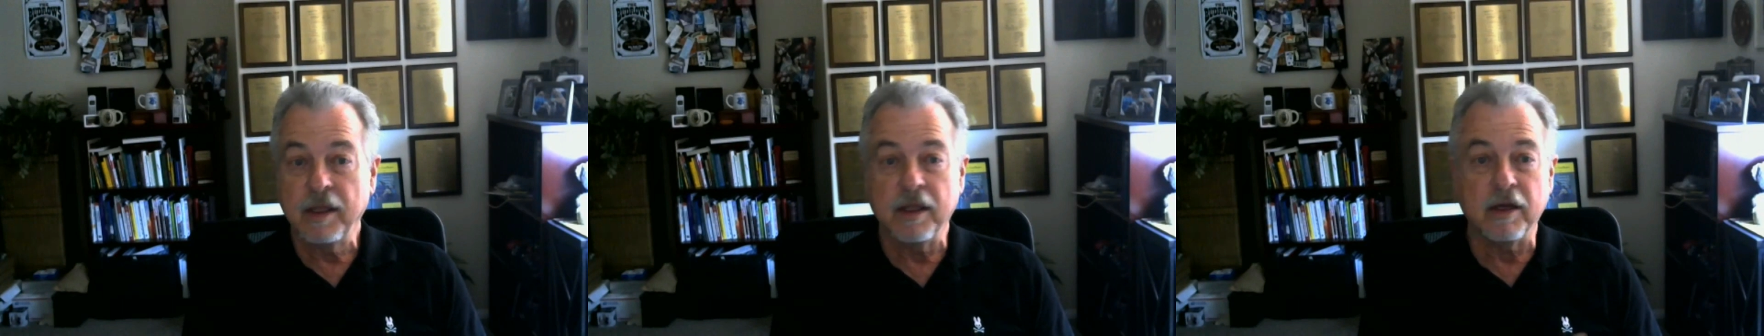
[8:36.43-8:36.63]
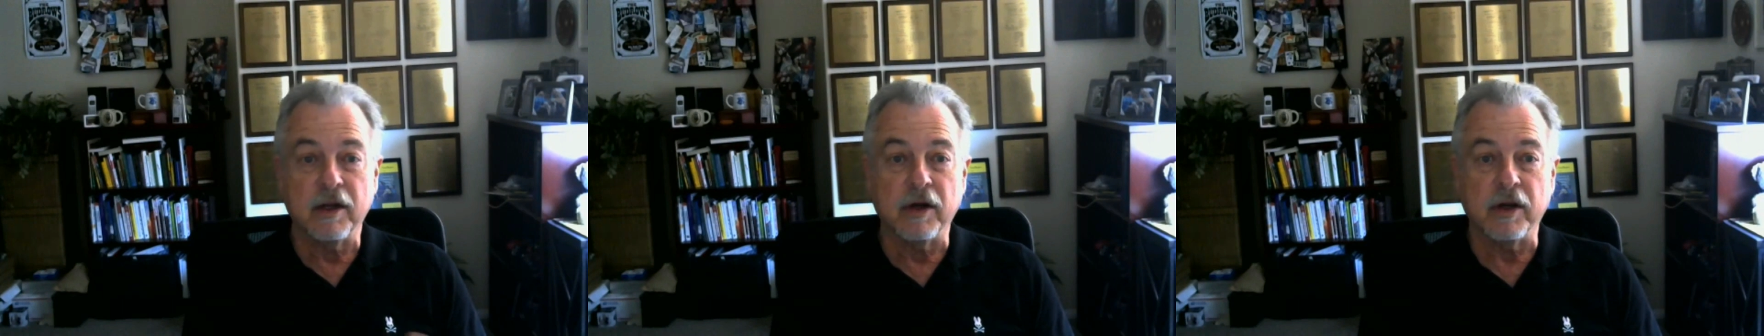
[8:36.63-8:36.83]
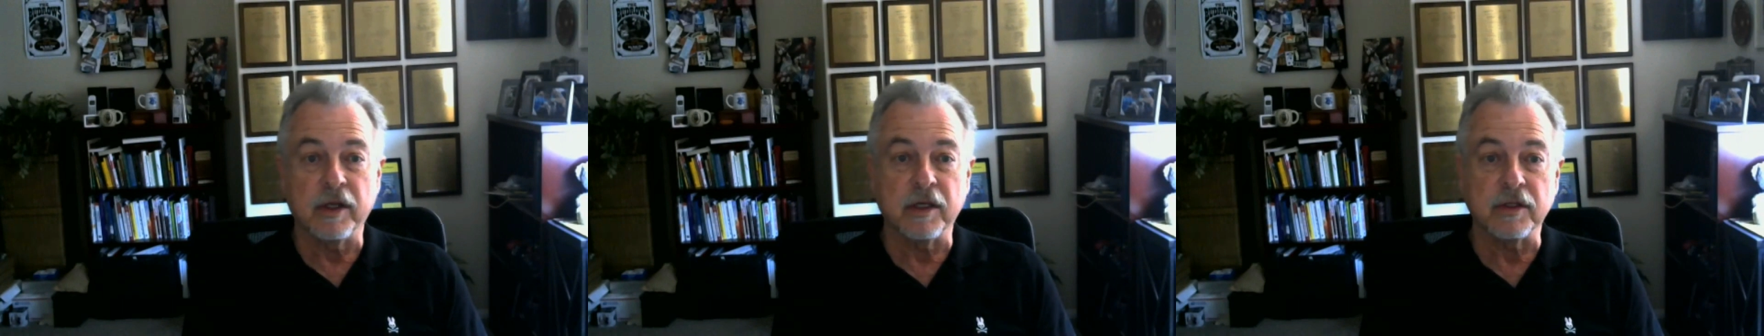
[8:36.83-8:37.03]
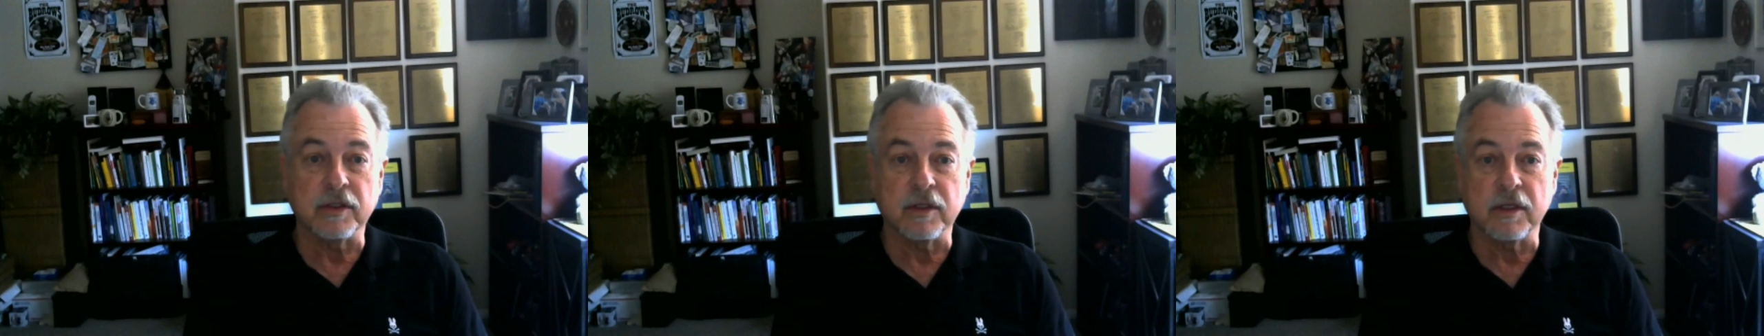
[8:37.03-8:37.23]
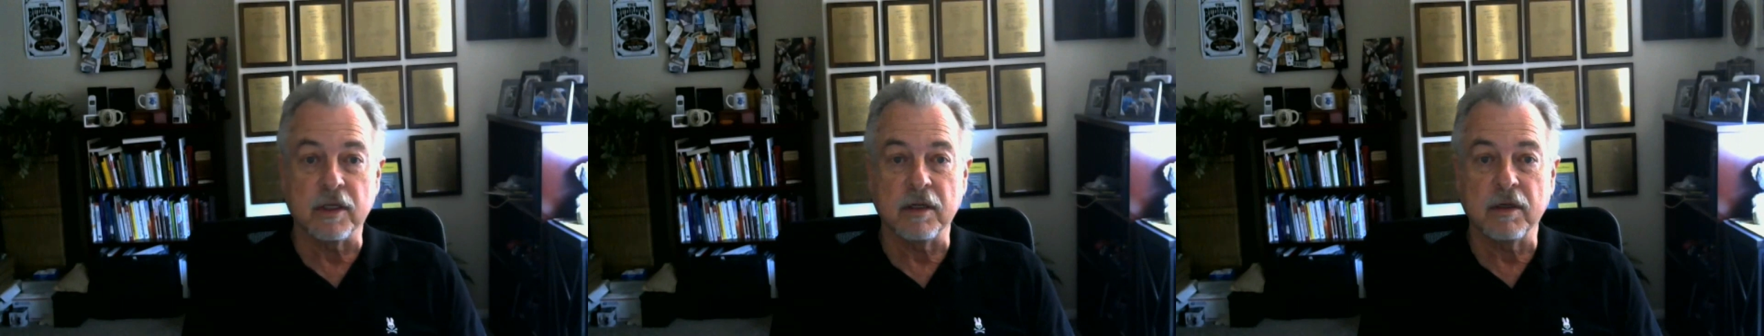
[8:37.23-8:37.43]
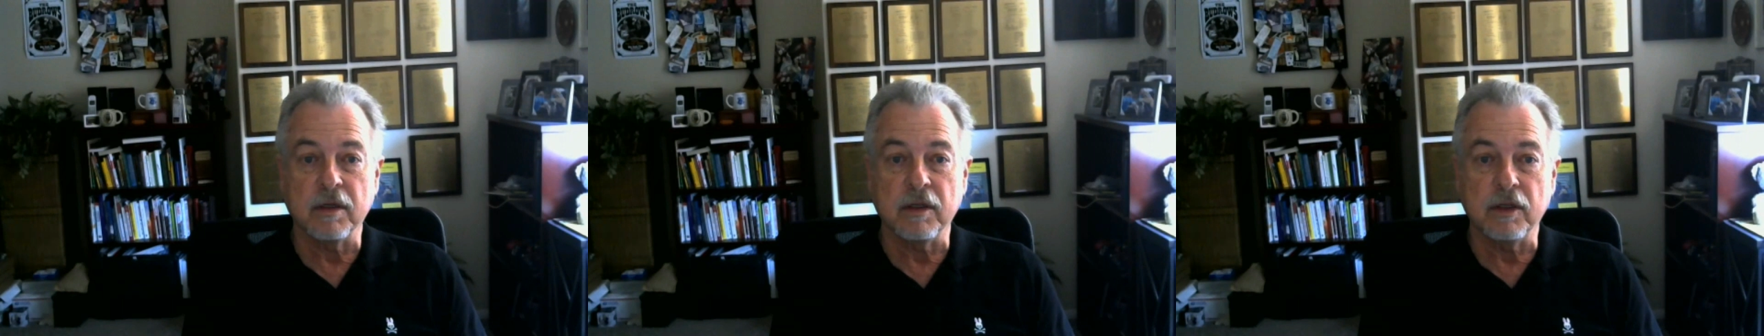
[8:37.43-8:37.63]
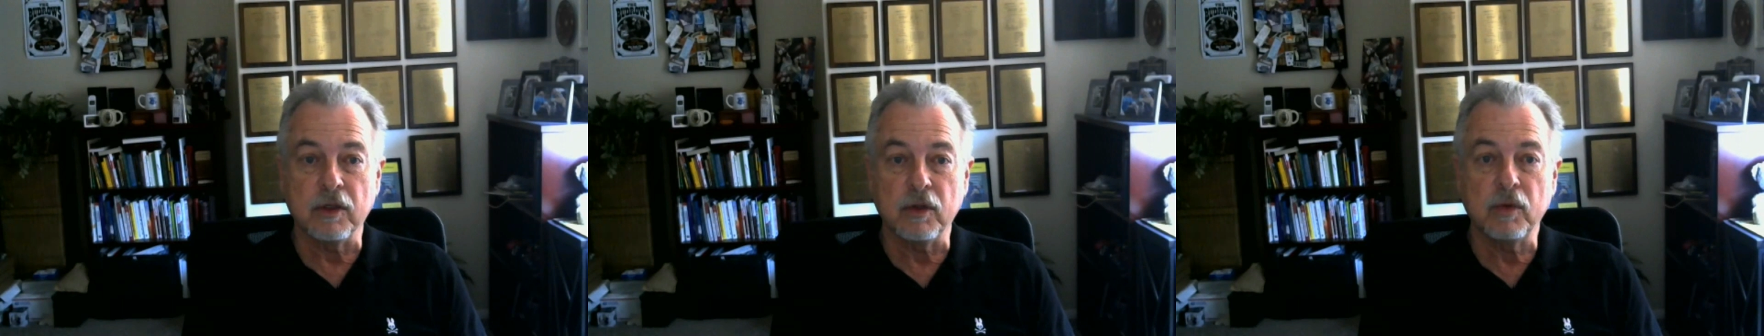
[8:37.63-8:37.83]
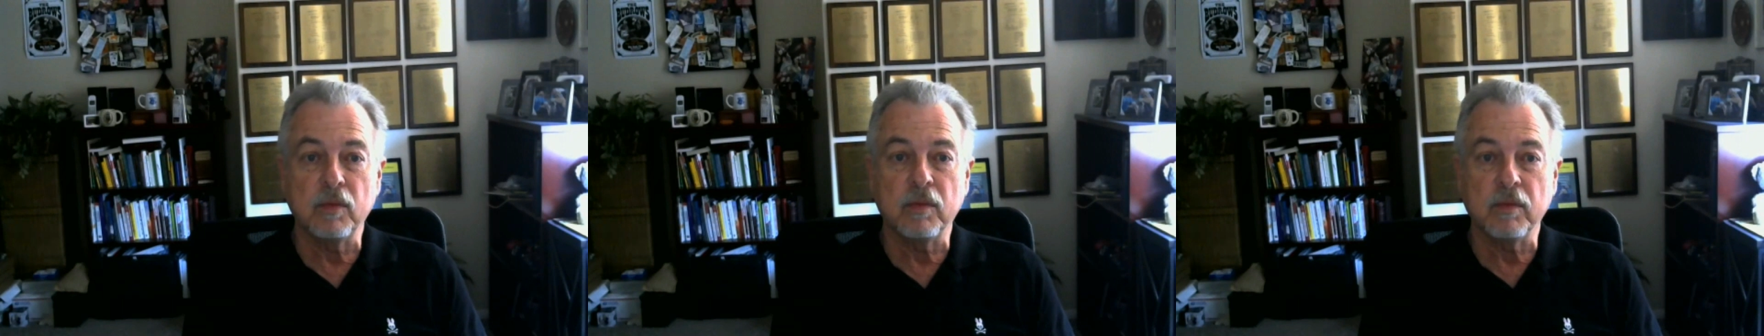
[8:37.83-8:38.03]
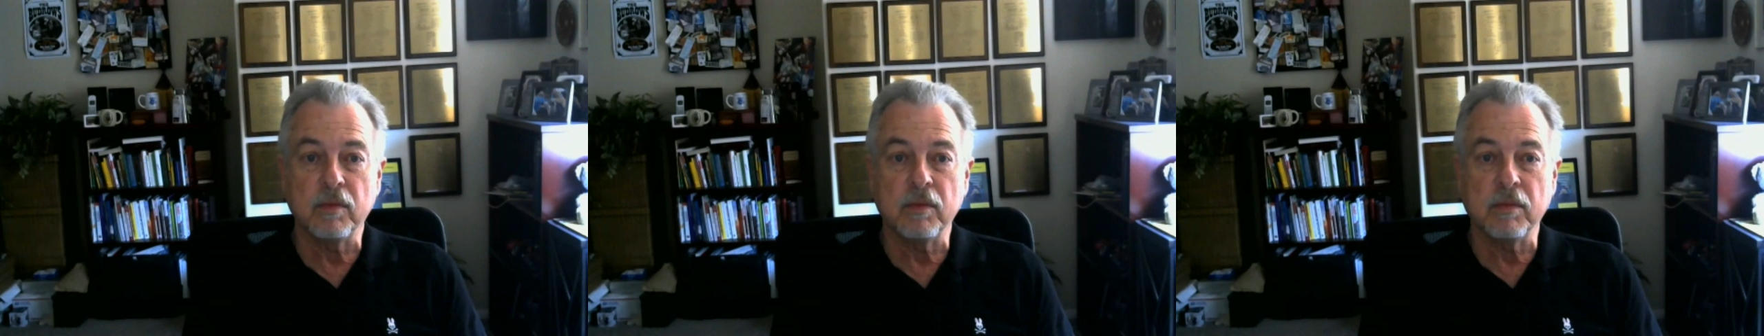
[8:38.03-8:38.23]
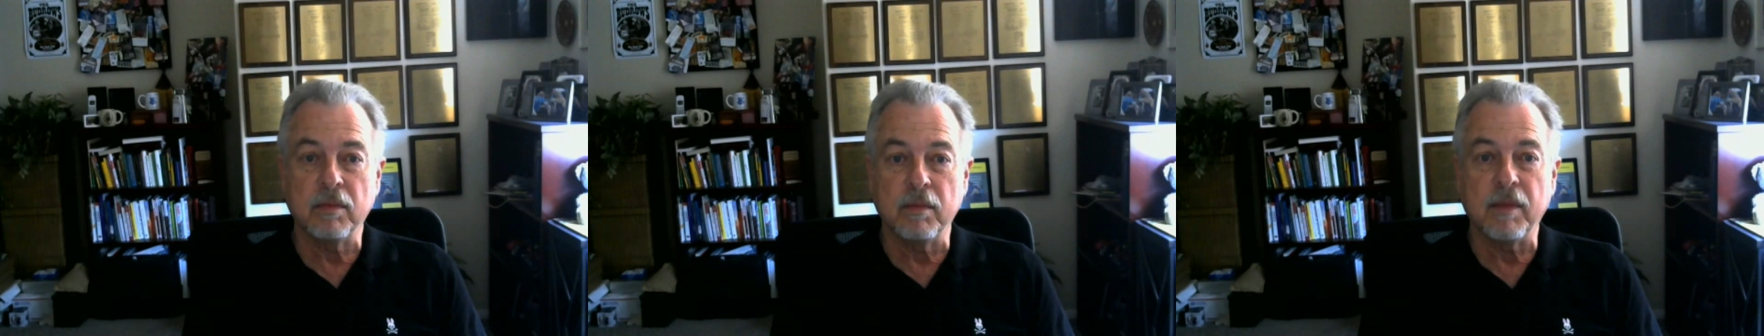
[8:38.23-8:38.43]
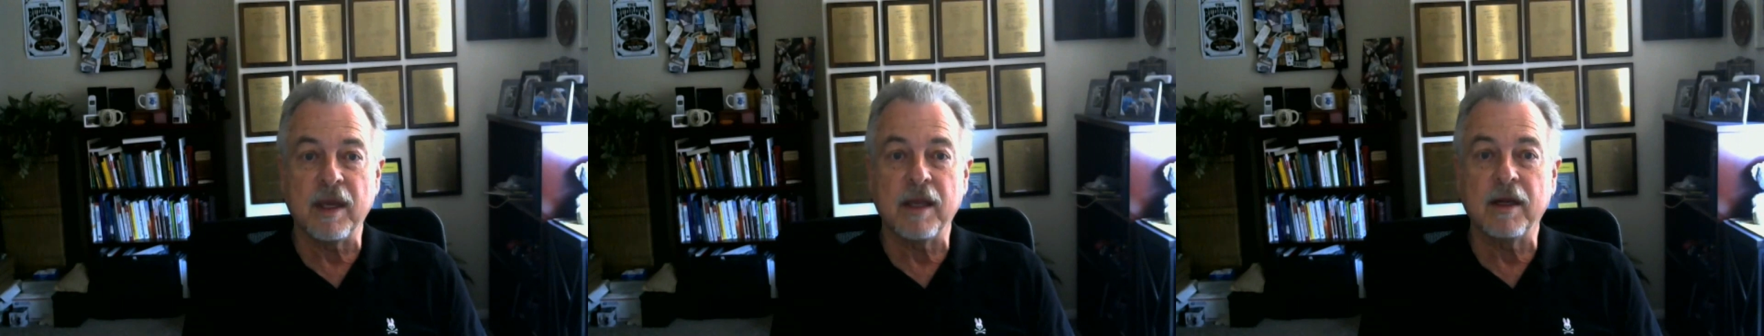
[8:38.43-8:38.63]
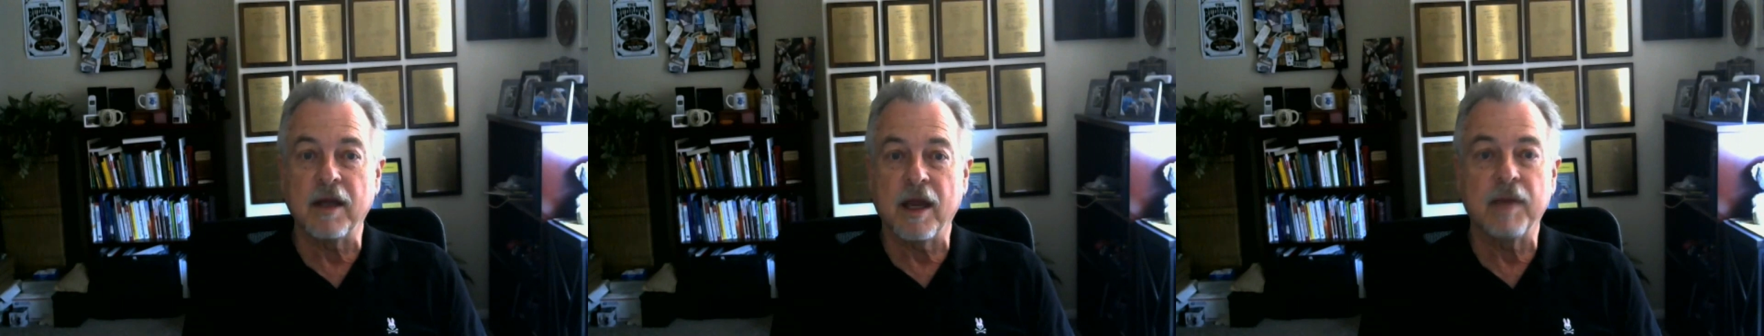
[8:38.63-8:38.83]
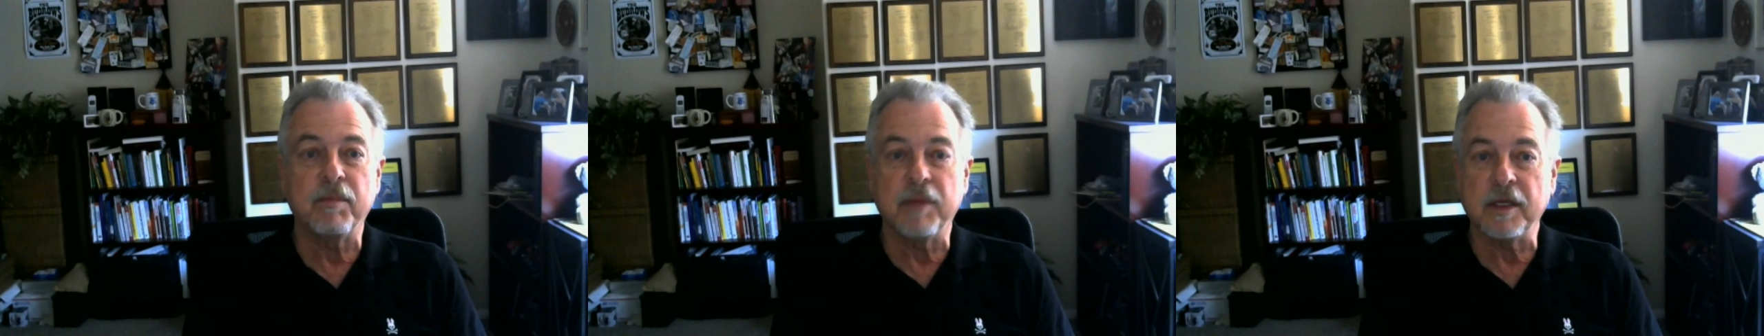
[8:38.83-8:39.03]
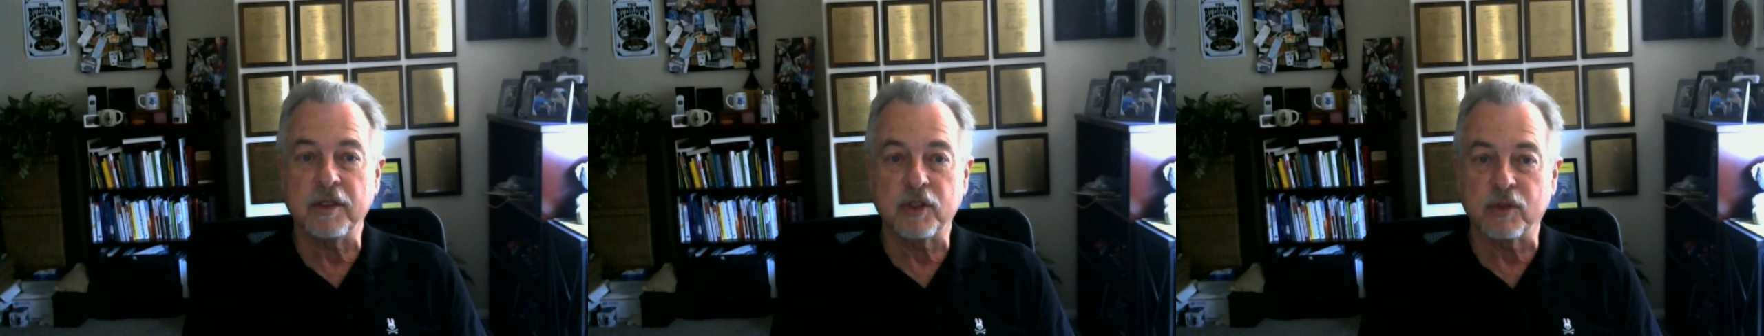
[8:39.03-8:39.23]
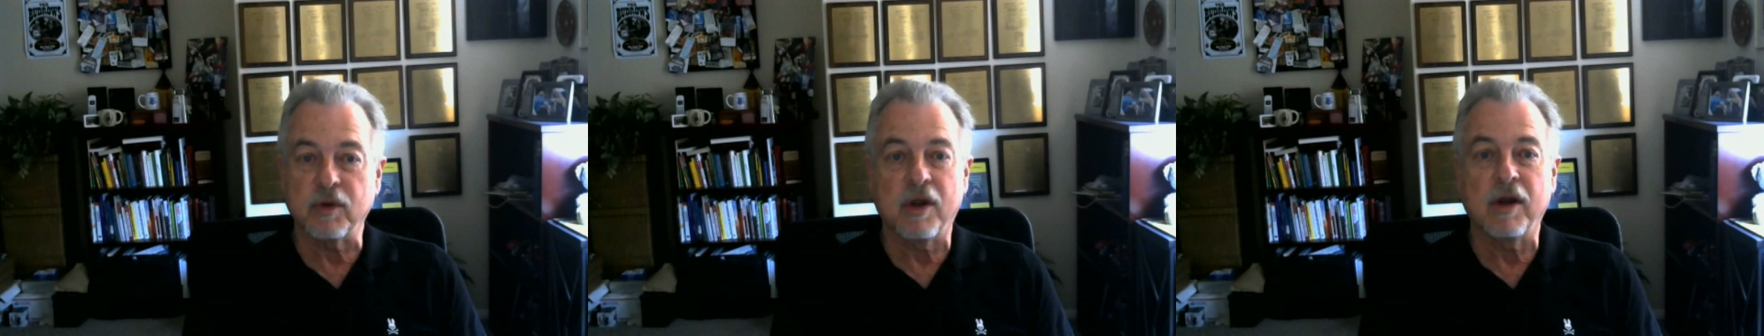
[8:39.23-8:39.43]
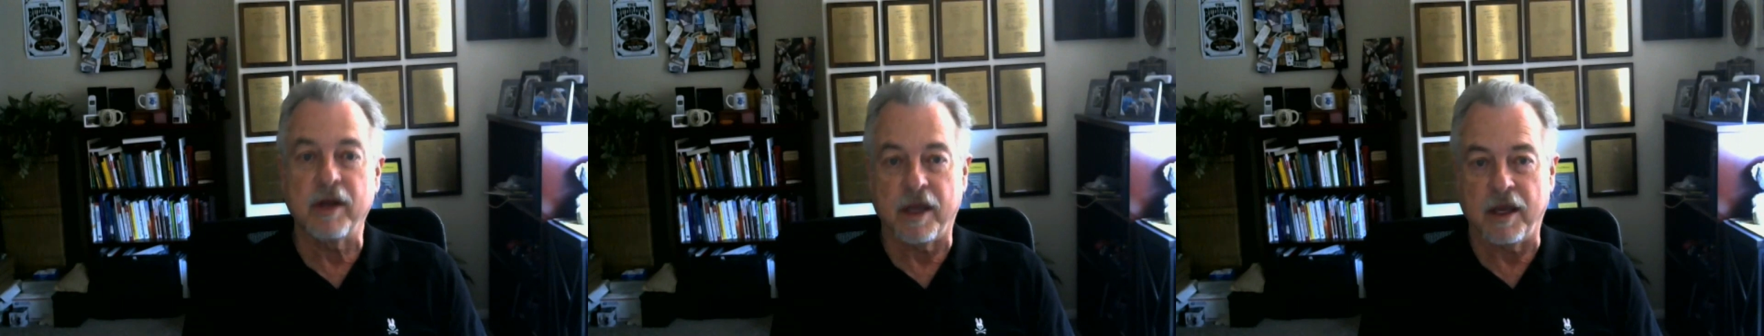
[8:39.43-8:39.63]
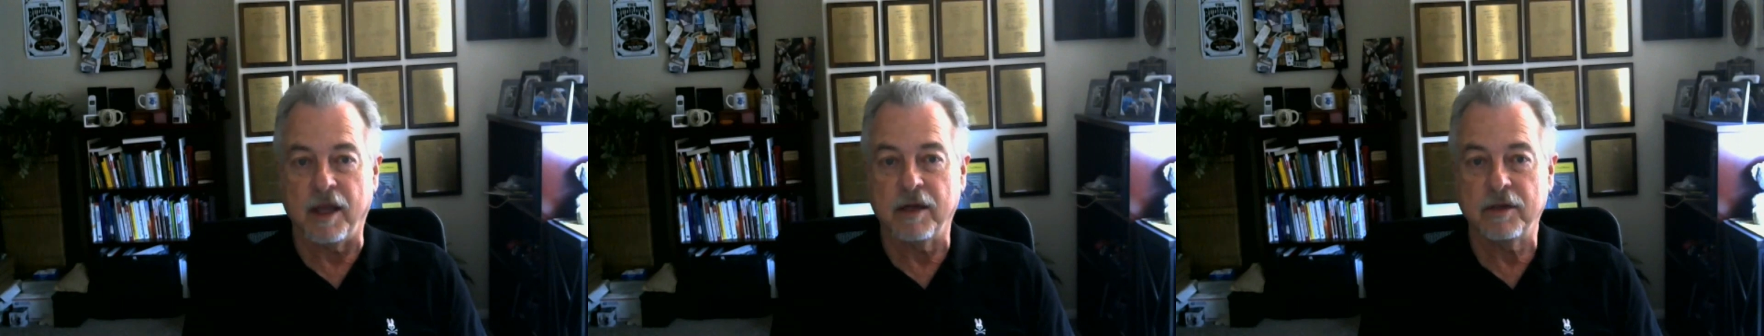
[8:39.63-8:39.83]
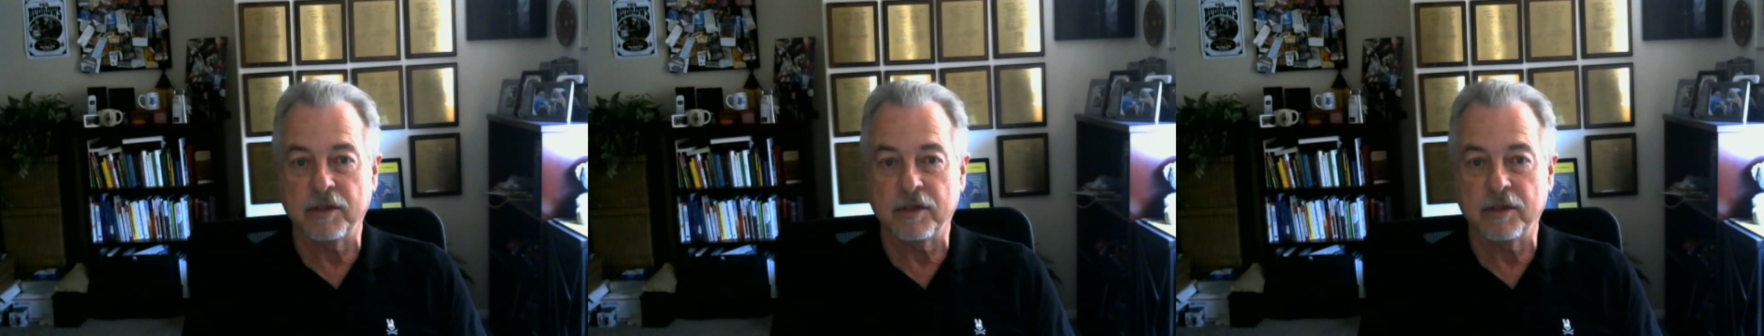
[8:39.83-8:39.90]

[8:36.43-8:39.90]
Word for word: in areas that you may not be strong at.